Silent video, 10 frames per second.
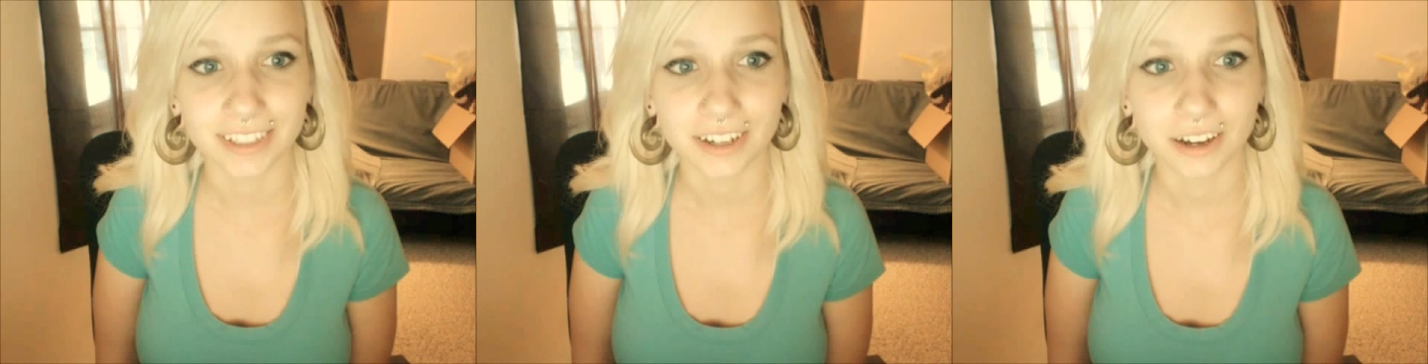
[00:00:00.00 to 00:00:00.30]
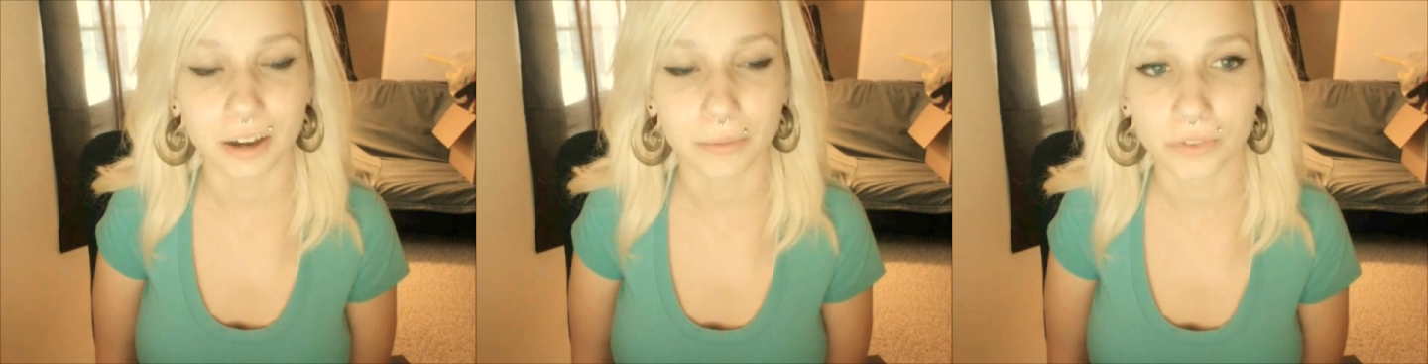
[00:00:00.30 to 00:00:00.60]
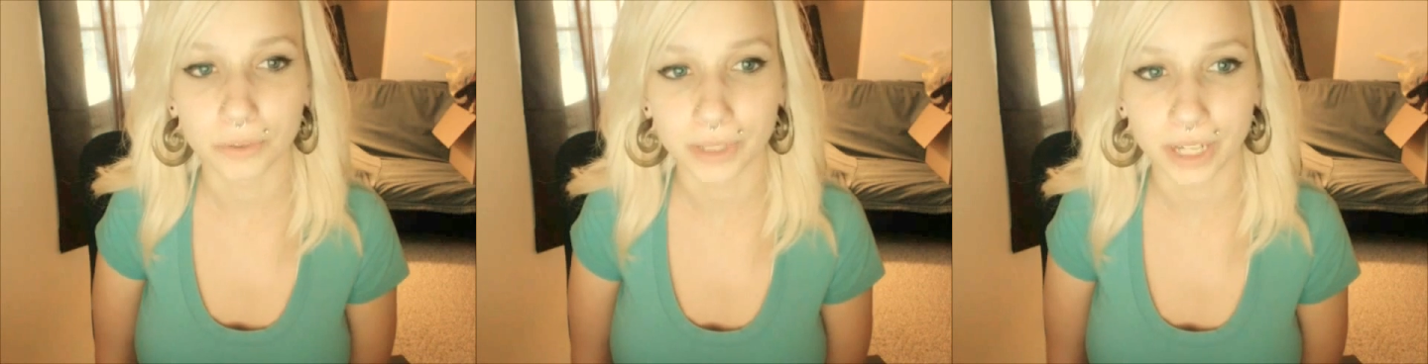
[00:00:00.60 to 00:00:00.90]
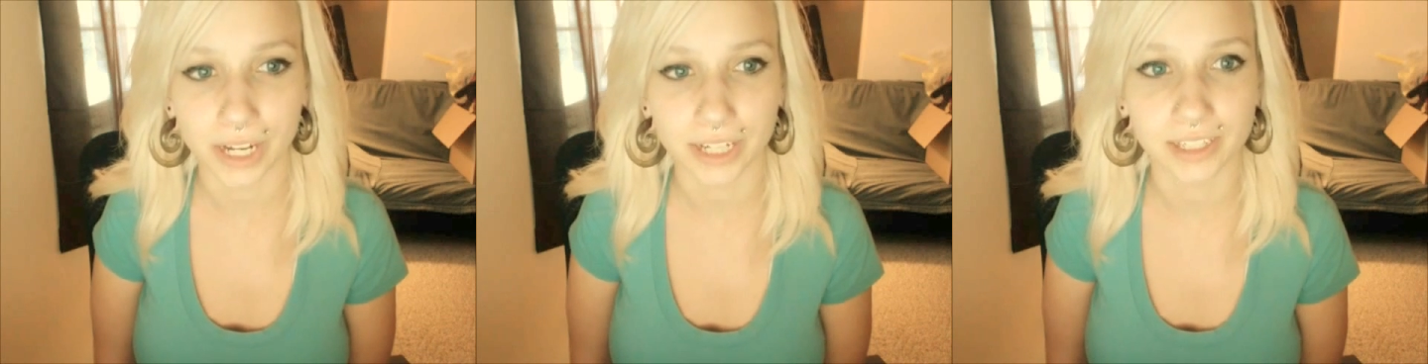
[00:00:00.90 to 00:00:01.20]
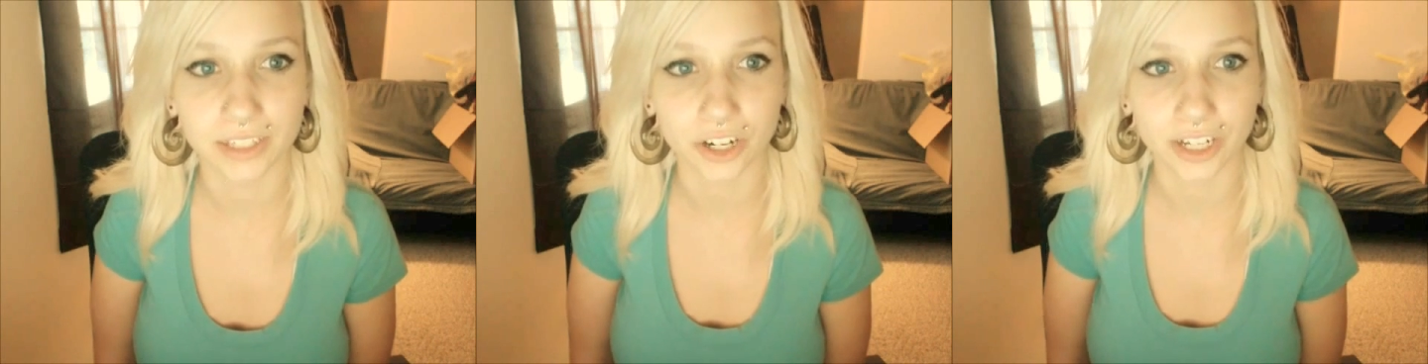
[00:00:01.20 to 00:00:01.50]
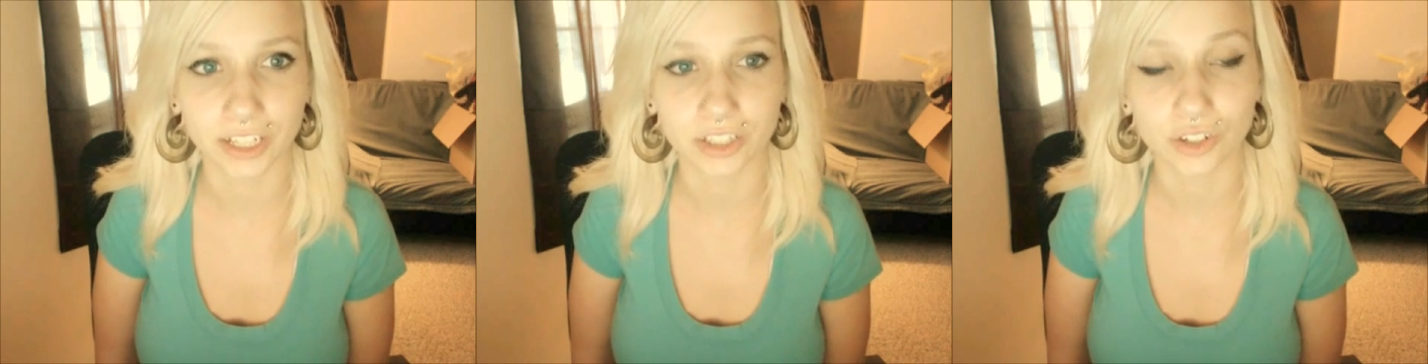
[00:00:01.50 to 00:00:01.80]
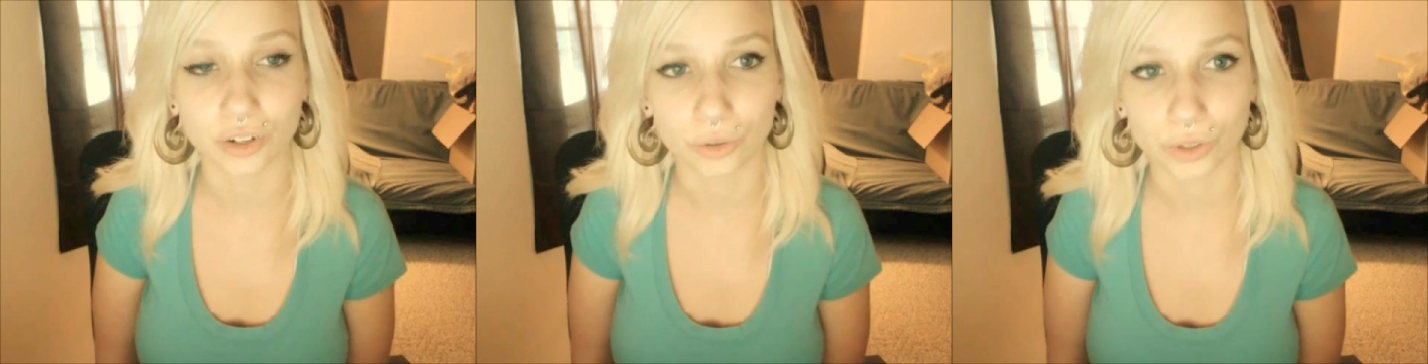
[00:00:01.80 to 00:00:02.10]
from the guys trying to get to
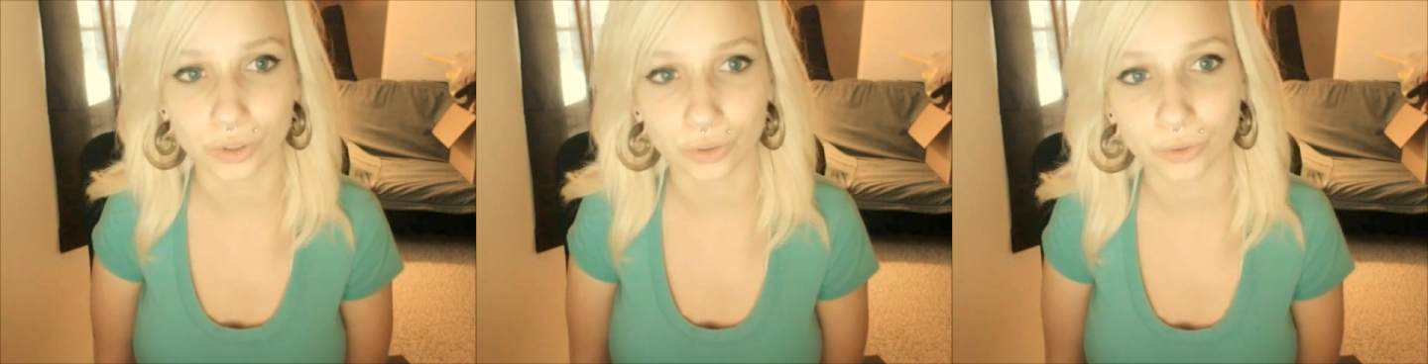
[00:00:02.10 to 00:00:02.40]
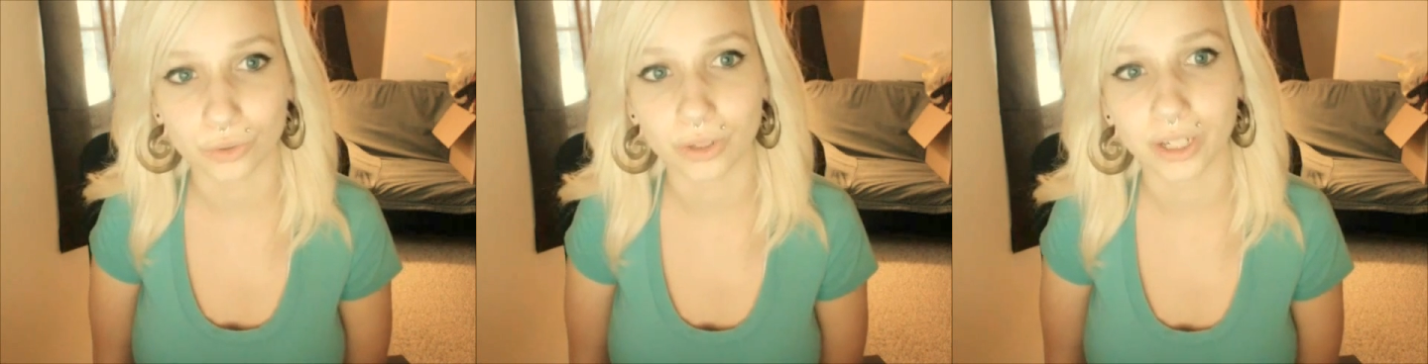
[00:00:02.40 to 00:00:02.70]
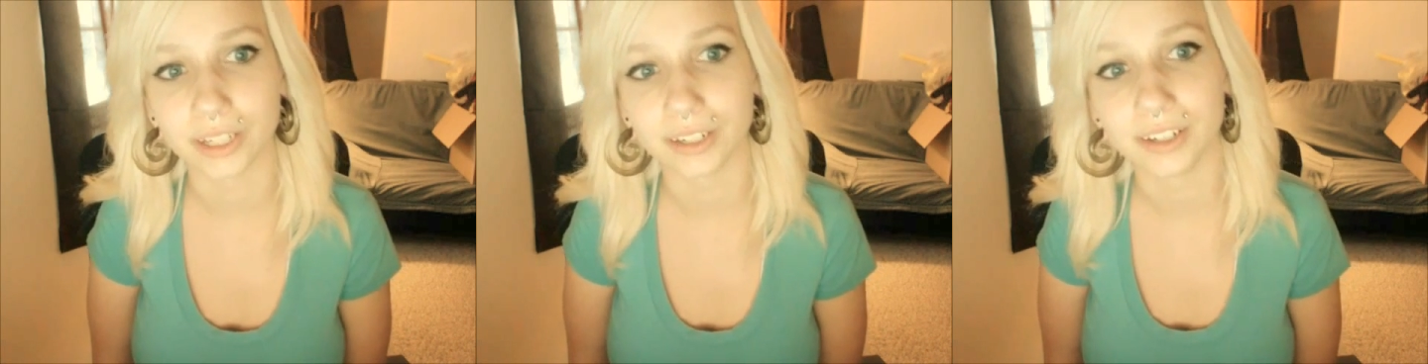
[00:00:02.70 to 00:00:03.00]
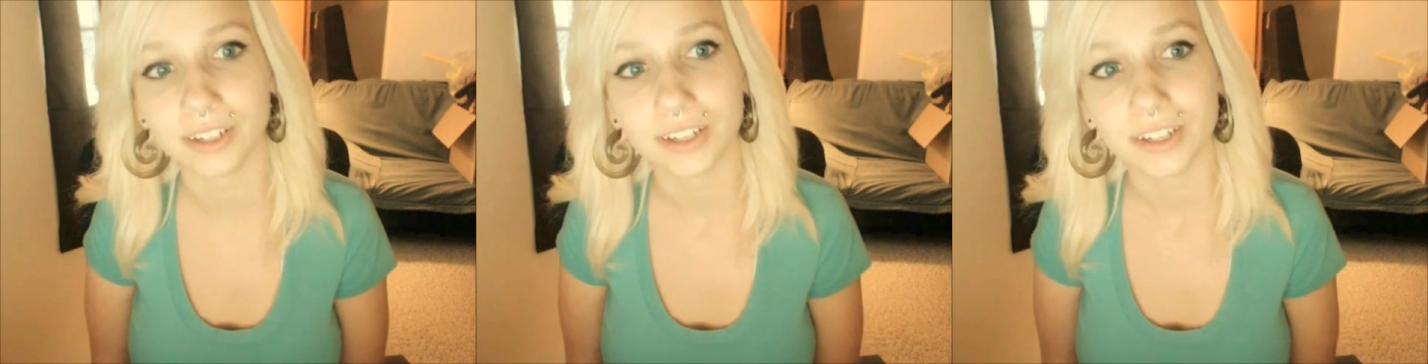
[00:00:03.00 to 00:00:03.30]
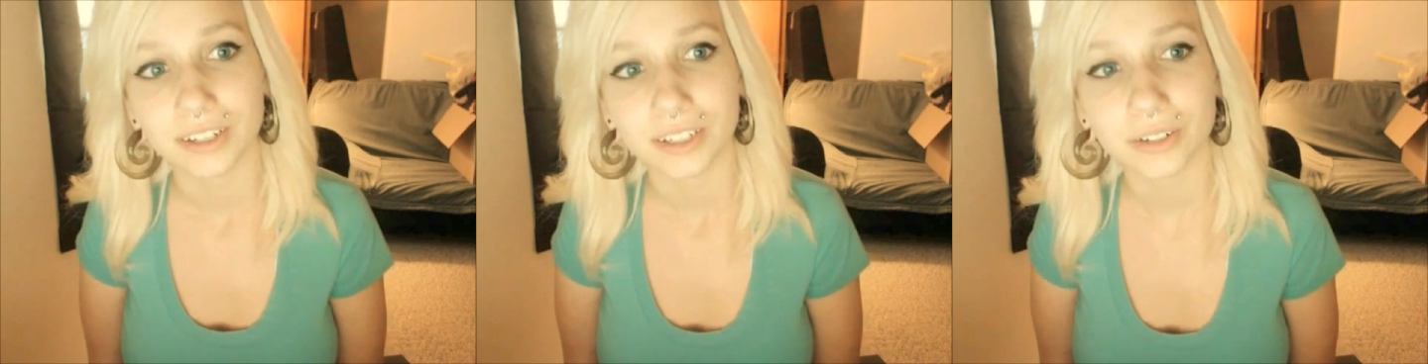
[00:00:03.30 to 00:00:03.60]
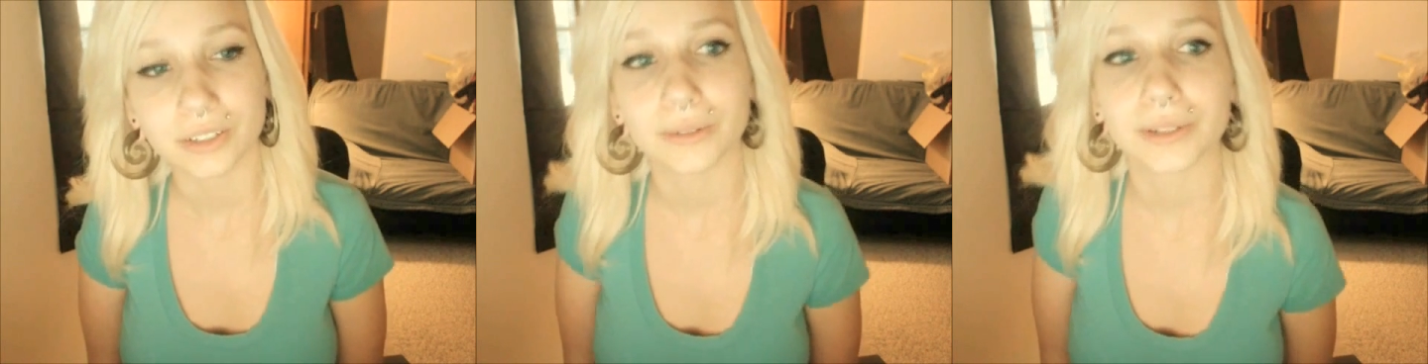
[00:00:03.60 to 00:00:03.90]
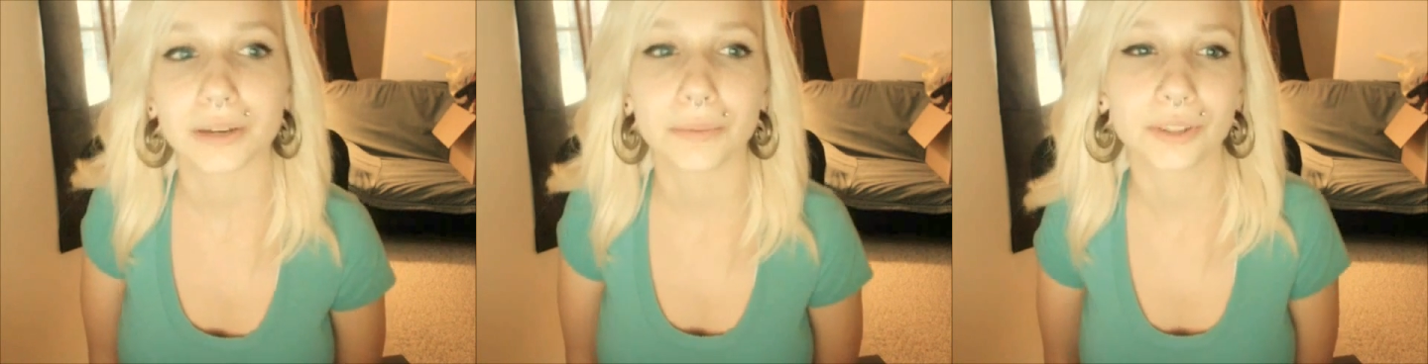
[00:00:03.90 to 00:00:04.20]
know you and, you know, see what's
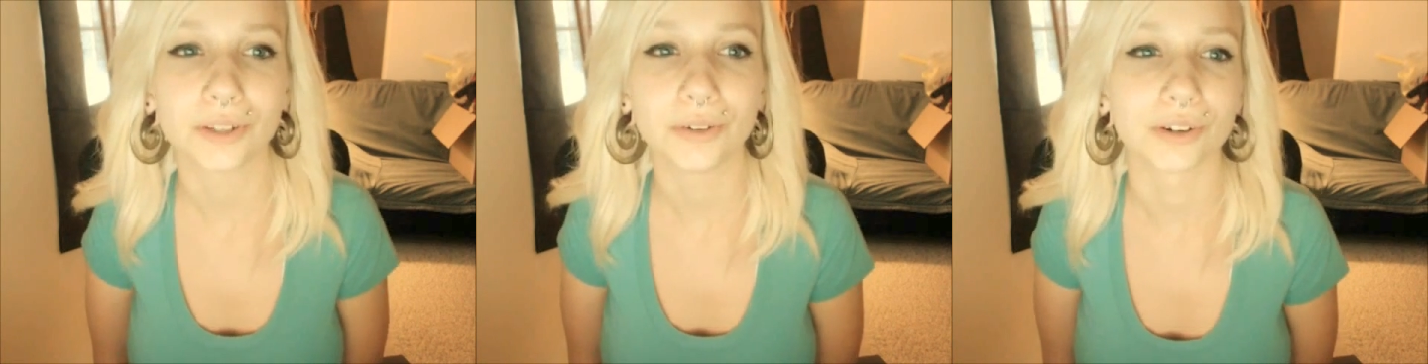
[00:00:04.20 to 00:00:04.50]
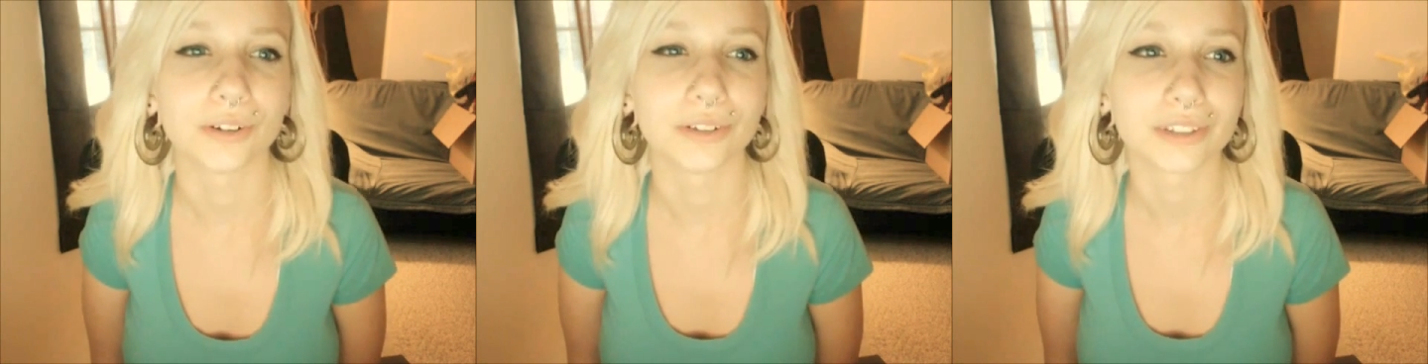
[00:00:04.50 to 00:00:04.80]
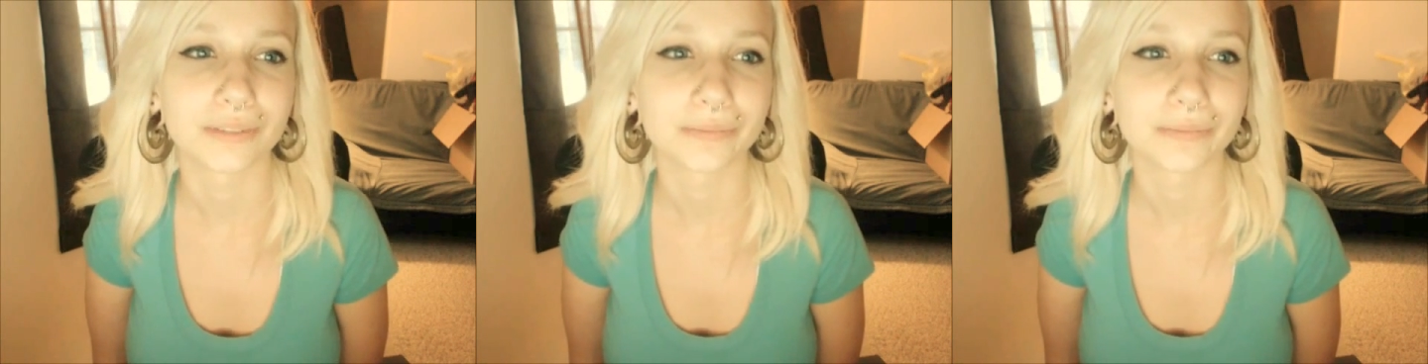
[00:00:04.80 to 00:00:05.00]
up with the new girls.